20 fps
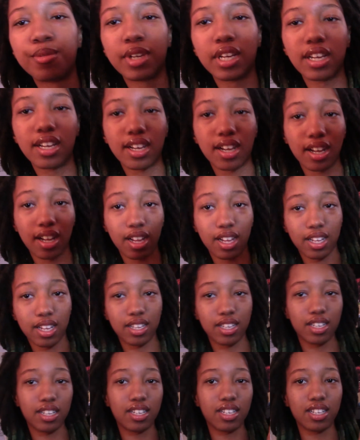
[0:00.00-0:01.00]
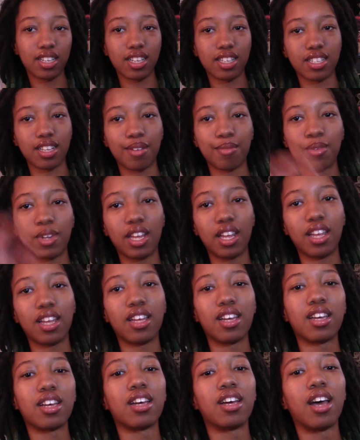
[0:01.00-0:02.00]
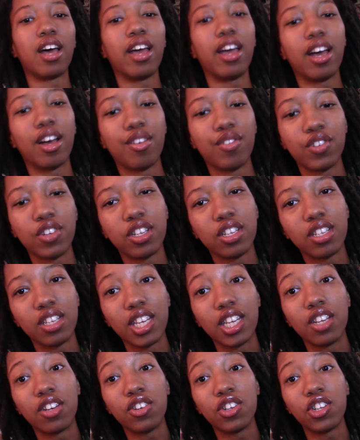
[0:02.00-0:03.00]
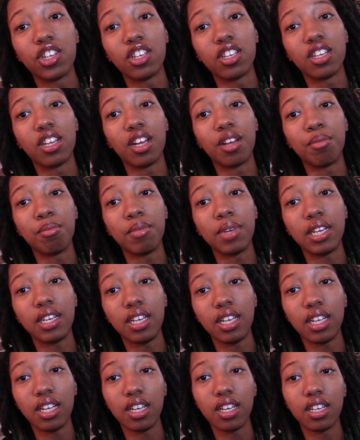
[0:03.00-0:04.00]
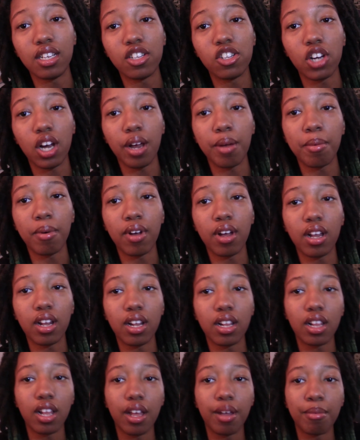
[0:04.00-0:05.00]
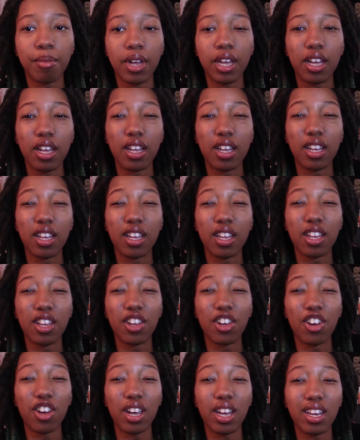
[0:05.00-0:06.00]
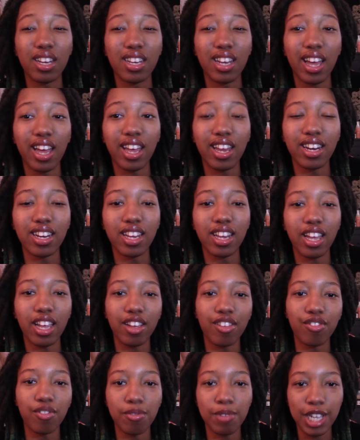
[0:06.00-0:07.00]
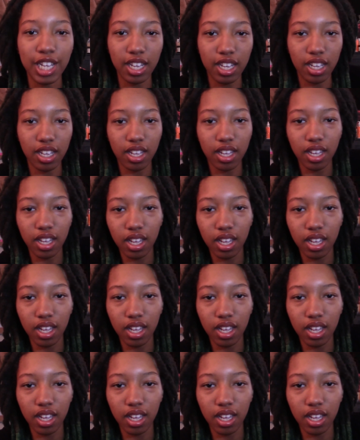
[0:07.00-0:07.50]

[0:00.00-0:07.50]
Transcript: my god, because I'm like, I have a mini tripod that my granddad gave me,